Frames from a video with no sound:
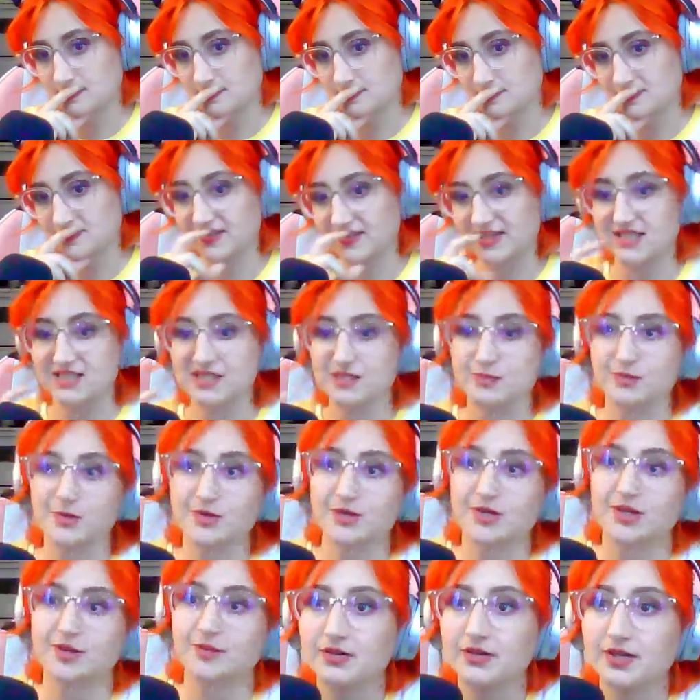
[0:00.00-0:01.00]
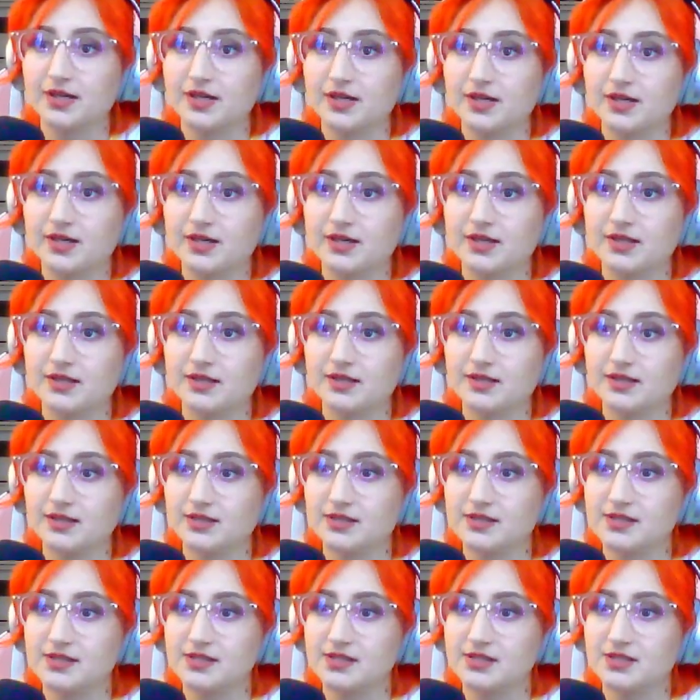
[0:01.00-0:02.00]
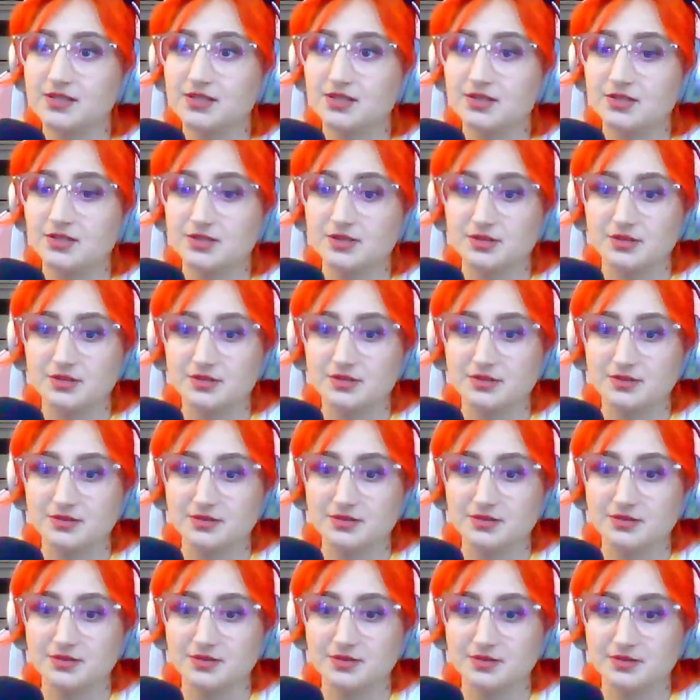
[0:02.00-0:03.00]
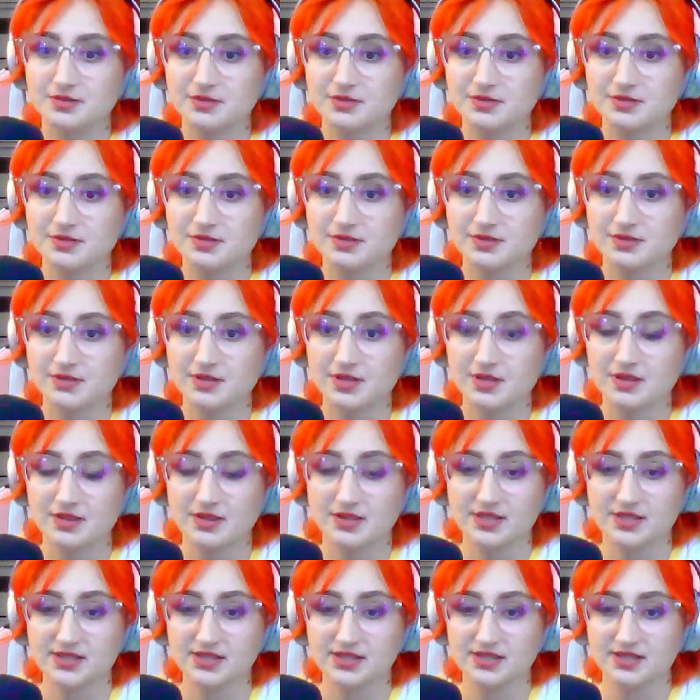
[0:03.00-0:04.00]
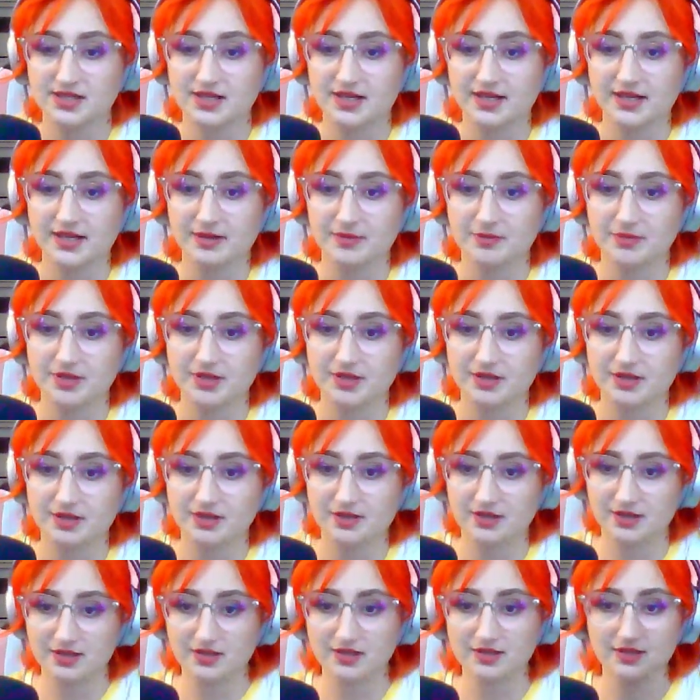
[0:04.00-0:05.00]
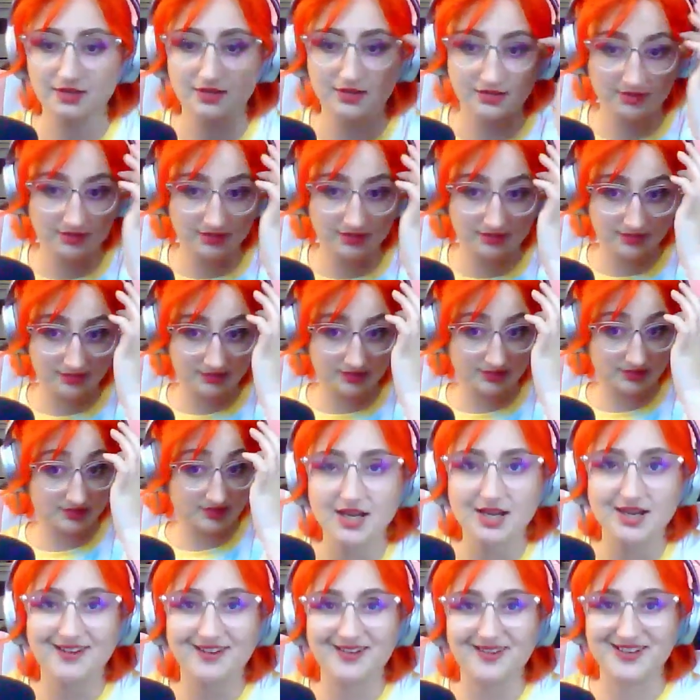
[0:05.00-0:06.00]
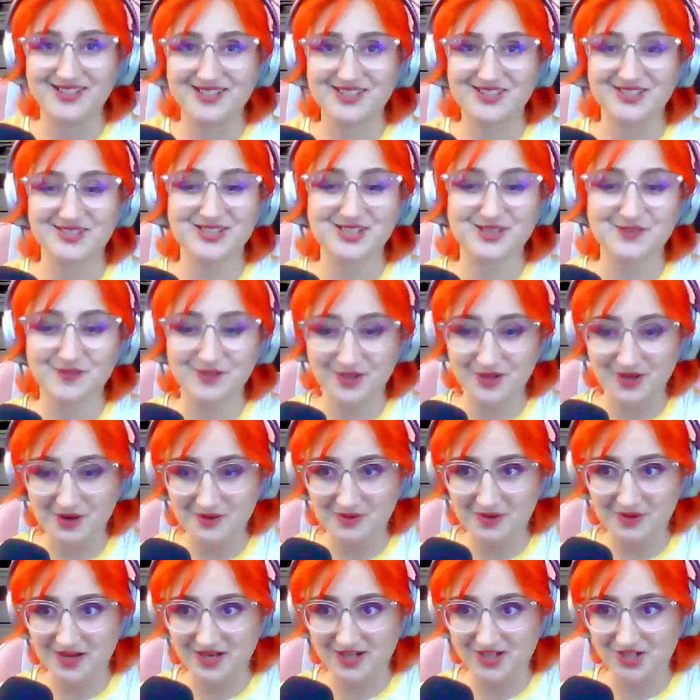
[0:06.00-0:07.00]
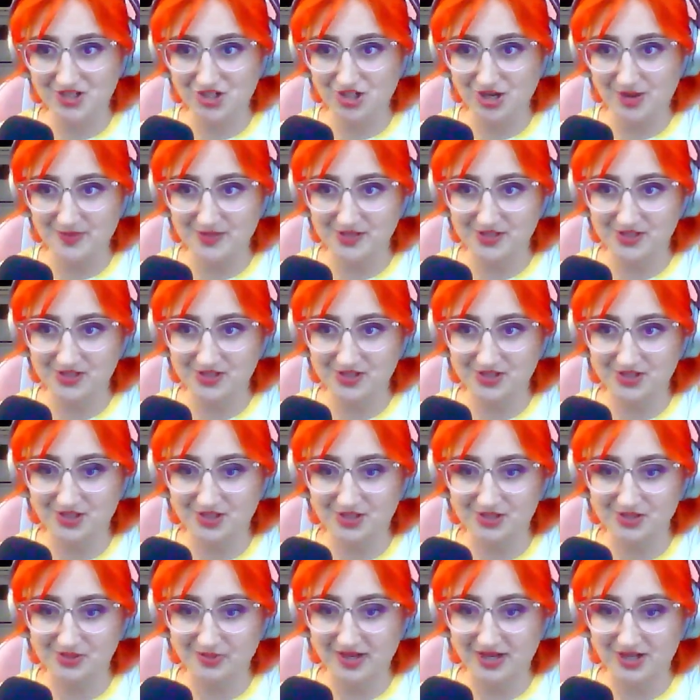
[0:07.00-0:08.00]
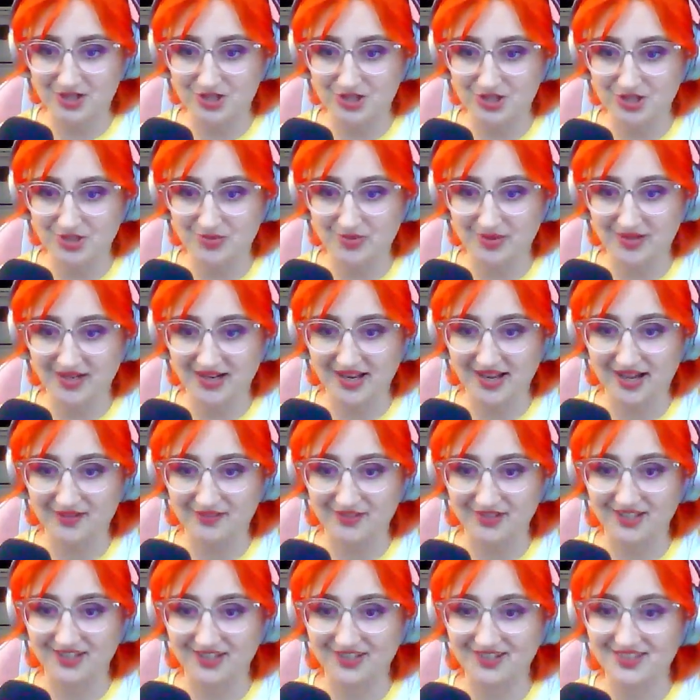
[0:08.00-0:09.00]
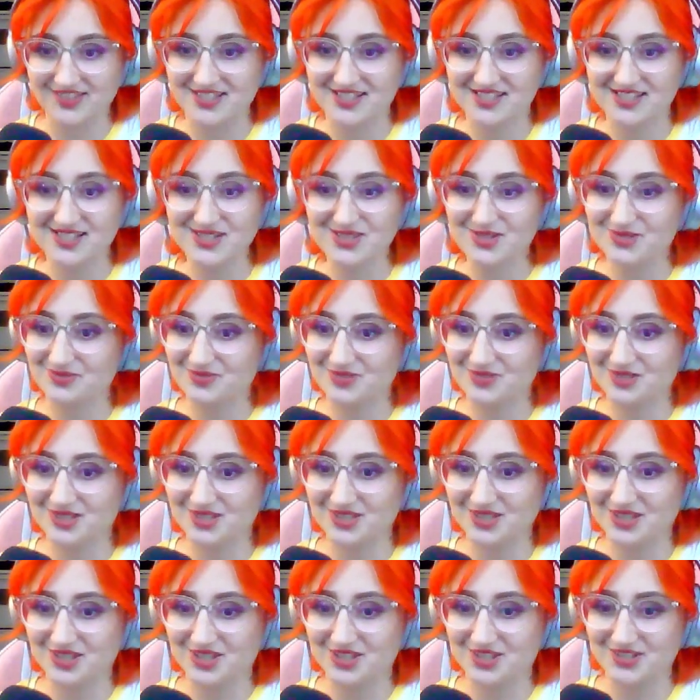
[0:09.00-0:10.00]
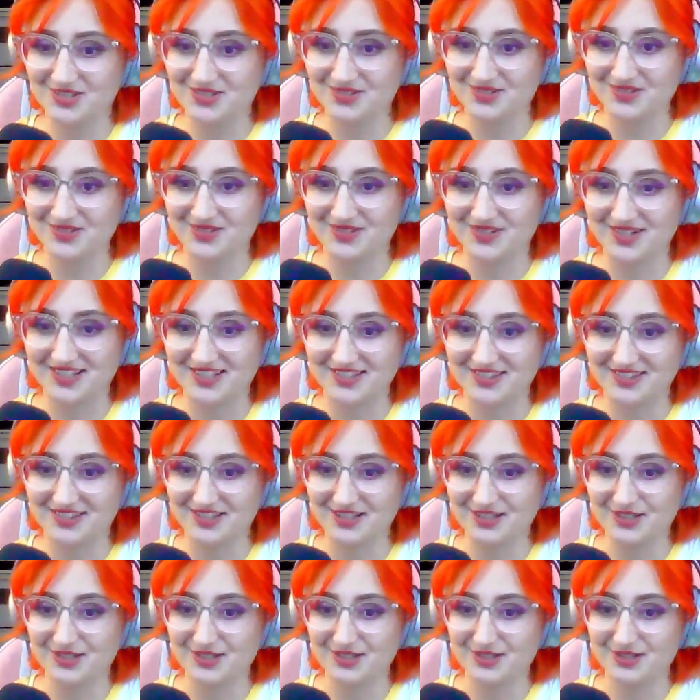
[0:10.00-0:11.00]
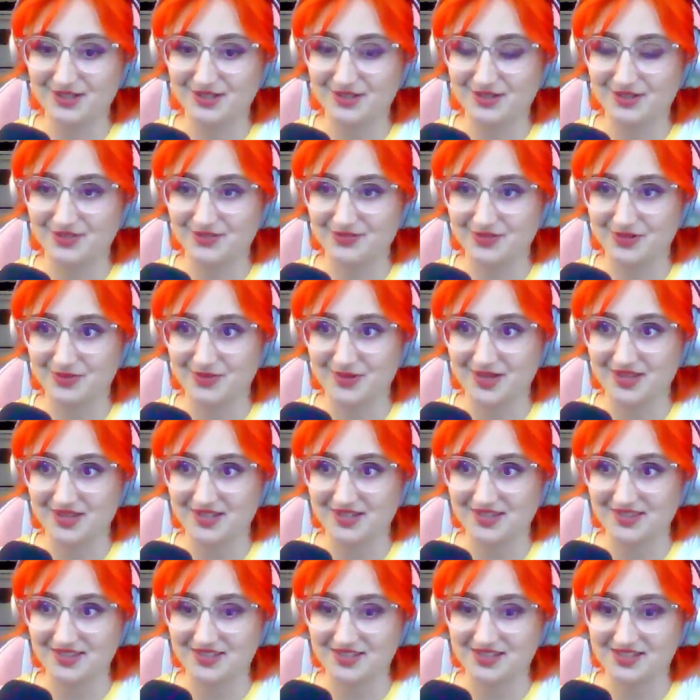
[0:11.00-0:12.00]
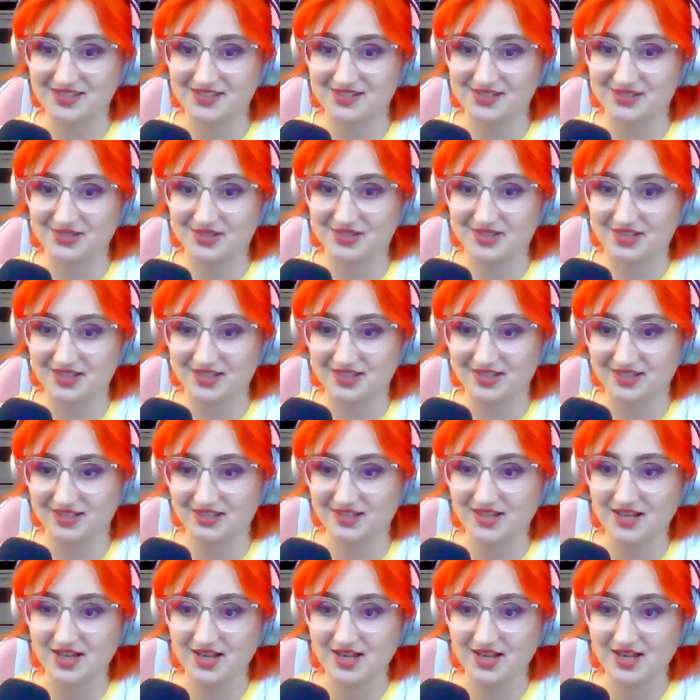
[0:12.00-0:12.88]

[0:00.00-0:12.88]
That's pretty. Okay, and then let's do this guy up here. All right, so let's figure out what kind of shops and stalls we actually want to have in here. This is really cute. I love the way that this is looking.